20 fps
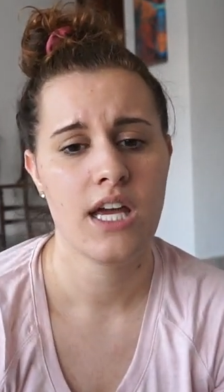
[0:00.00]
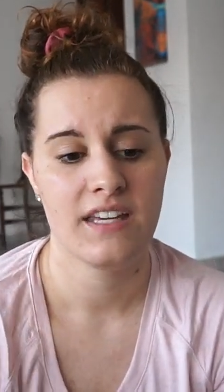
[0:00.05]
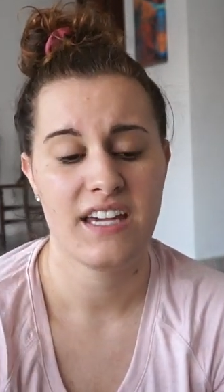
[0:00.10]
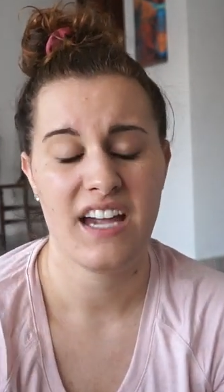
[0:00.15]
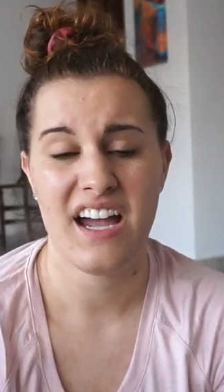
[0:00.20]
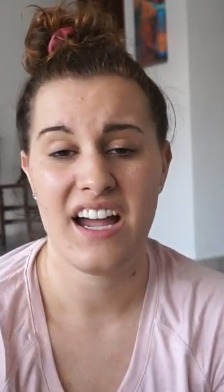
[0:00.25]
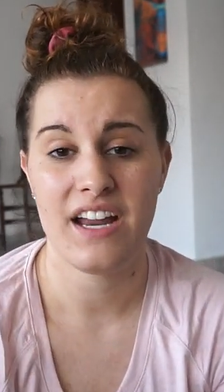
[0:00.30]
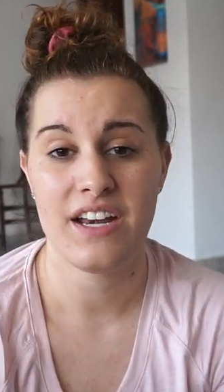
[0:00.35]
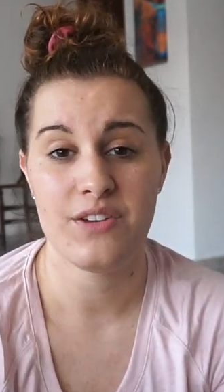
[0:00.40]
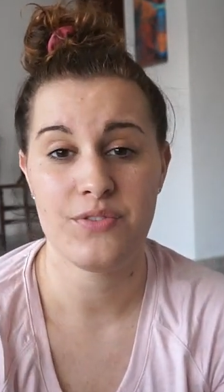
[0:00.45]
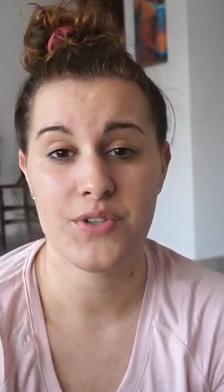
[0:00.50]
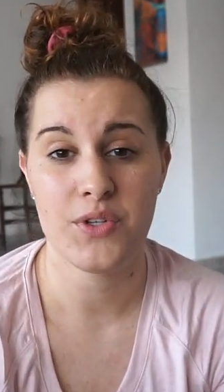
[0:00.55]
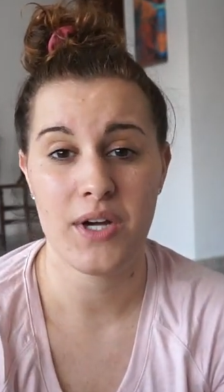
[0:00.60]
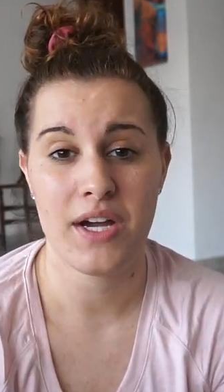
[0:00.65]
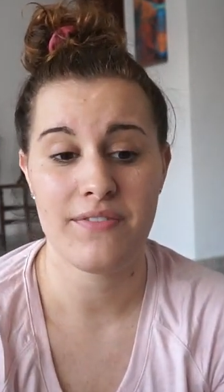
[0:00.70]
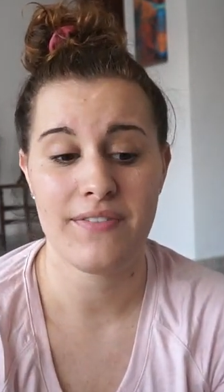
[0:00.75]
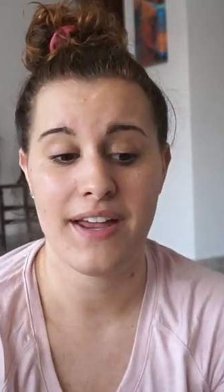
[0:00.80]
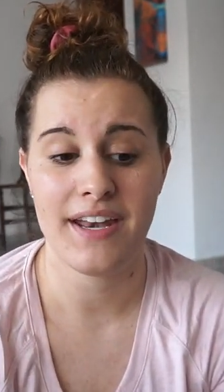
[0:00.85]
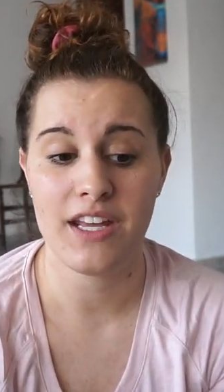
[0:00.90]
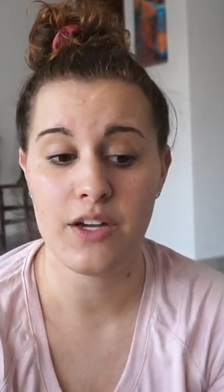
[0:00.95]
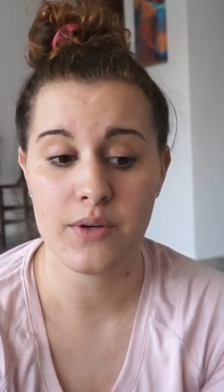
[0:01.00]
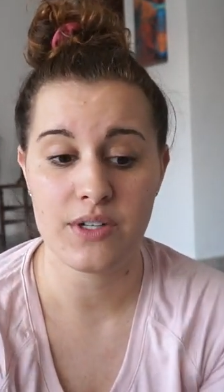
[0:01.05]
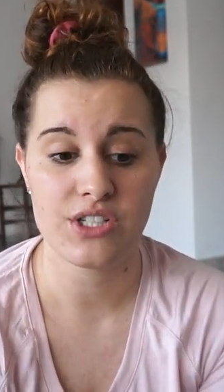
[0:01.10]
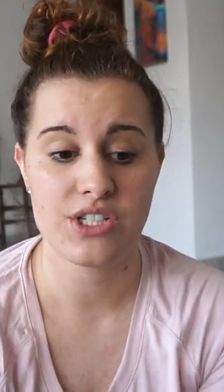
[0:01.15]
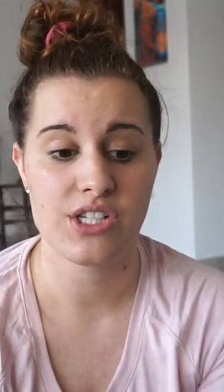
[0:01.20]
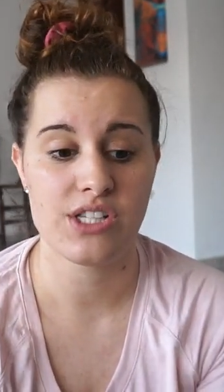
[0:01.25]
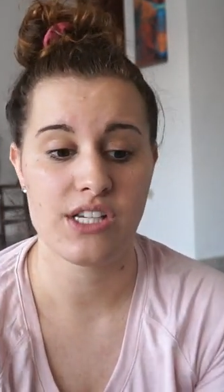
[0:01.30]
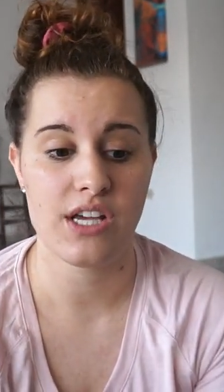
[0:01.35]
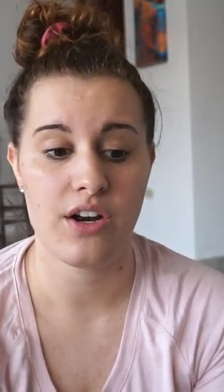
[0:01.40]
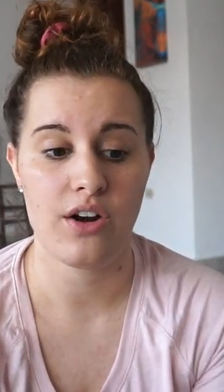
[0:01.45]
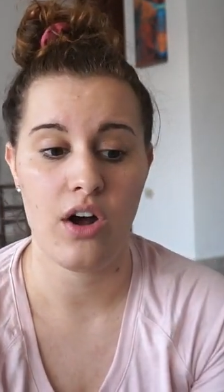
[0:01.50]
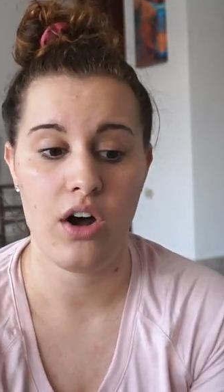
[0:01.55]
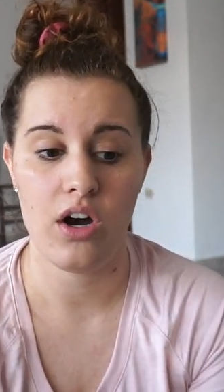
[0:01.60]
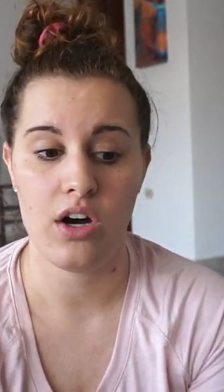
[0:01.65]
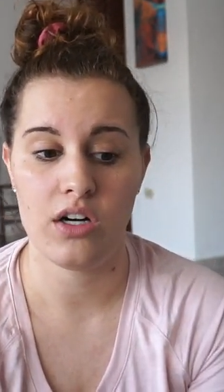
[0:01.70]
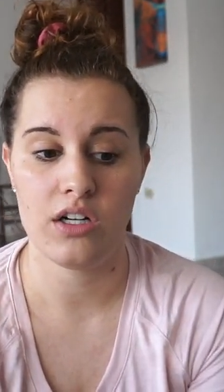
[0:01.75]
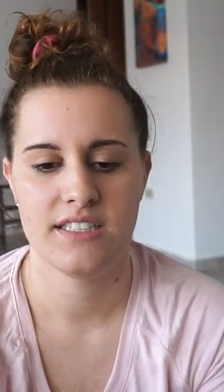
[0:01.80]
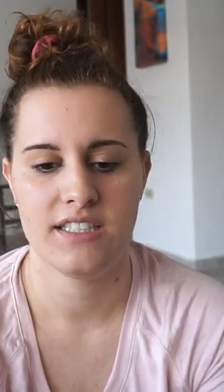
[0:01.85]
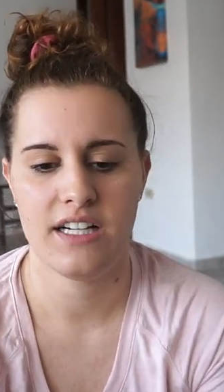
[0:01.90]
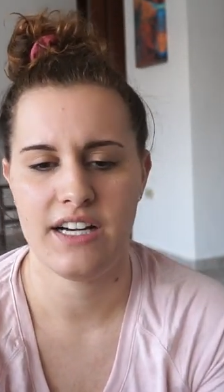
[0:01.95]
Yeah, and if you have any questions at
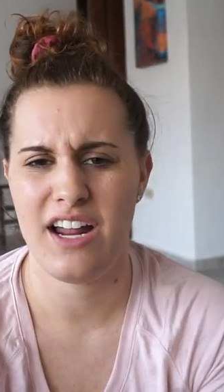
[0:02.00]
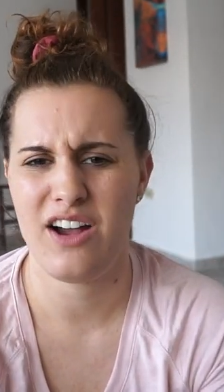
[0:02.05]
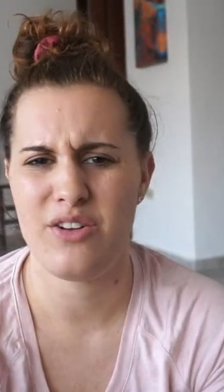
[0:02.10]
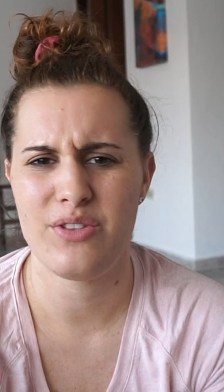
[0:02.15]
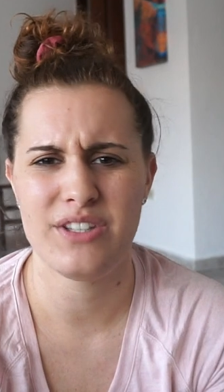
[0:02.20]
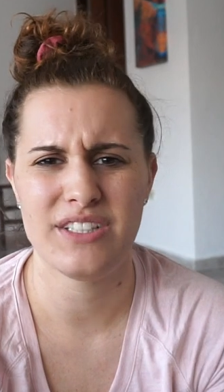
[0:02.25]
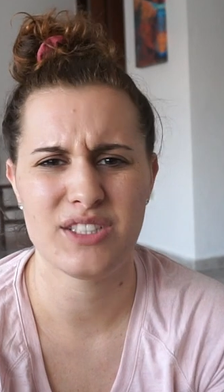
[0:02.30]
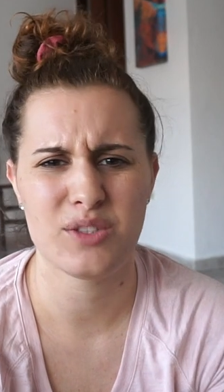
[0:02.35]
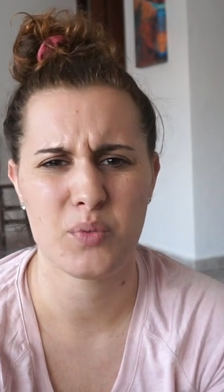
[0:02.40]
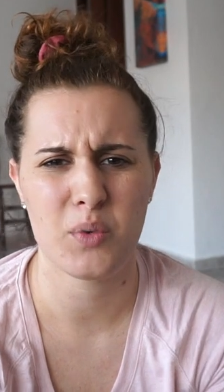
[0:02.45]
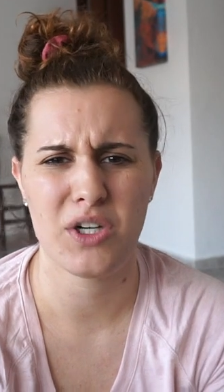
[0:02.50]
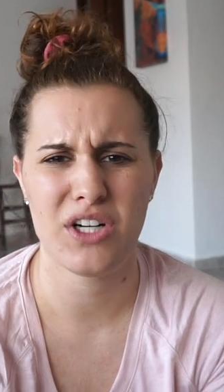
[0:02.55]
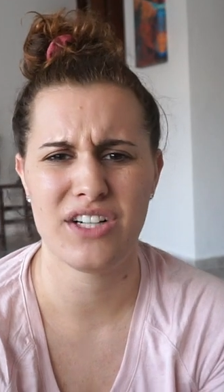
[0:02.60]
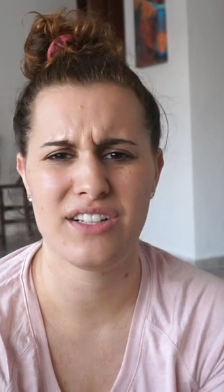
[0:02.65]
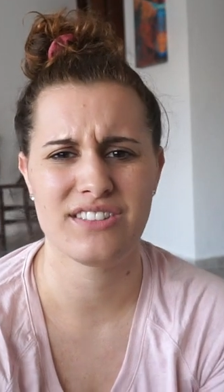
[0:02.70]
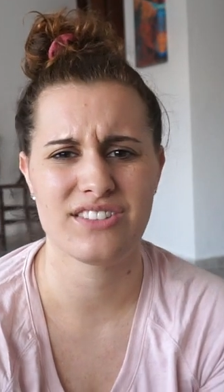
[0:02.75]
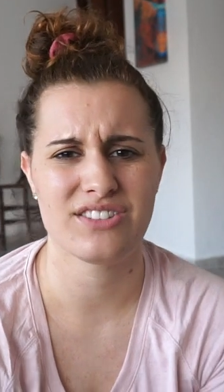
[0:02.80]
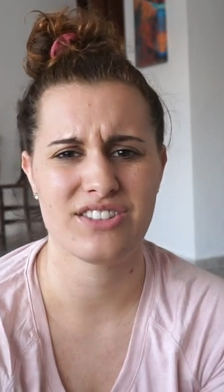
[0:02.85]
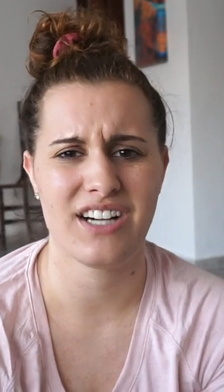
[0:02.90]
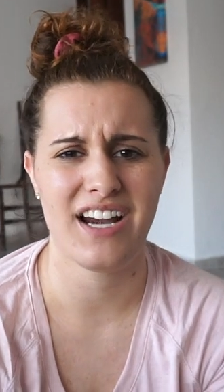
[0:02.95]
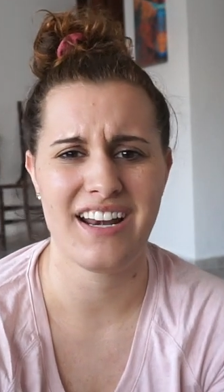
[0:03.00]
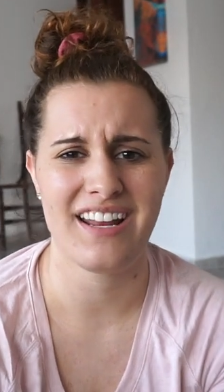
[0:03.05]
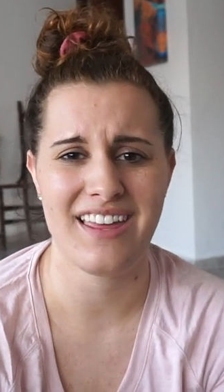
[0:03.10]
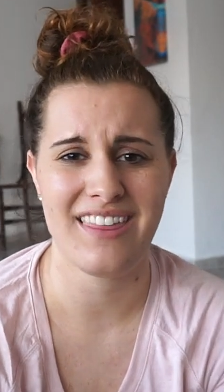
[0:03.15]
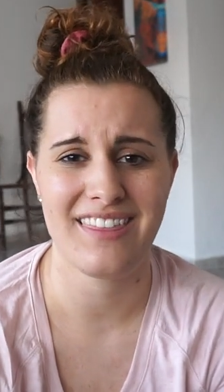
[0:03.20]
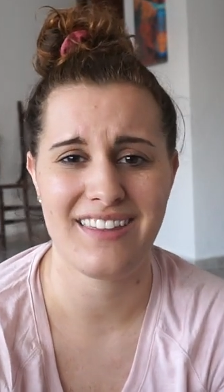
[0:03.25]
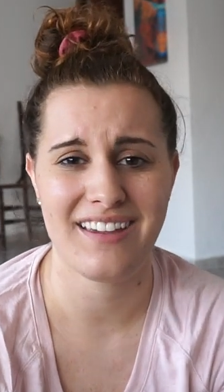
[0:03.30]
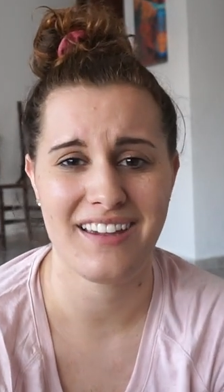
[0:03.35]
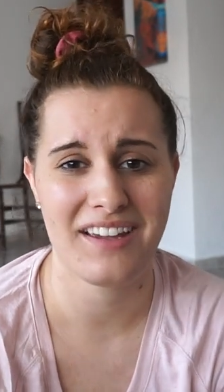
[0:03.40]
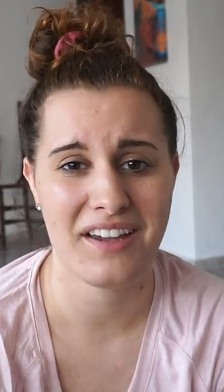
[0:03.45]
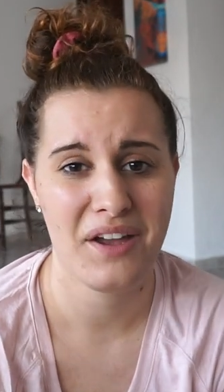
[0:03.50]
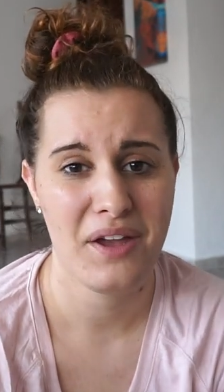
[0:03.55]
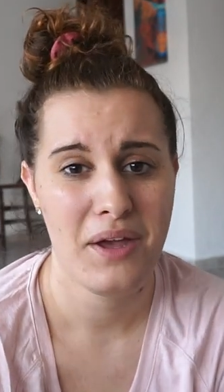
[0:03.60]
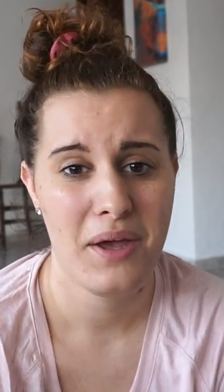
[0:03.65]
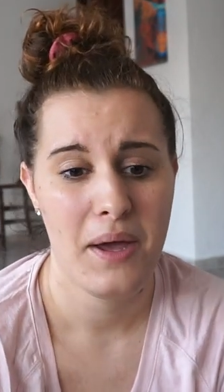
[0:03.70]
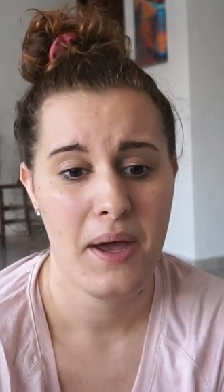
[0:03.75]
all on how this works or anything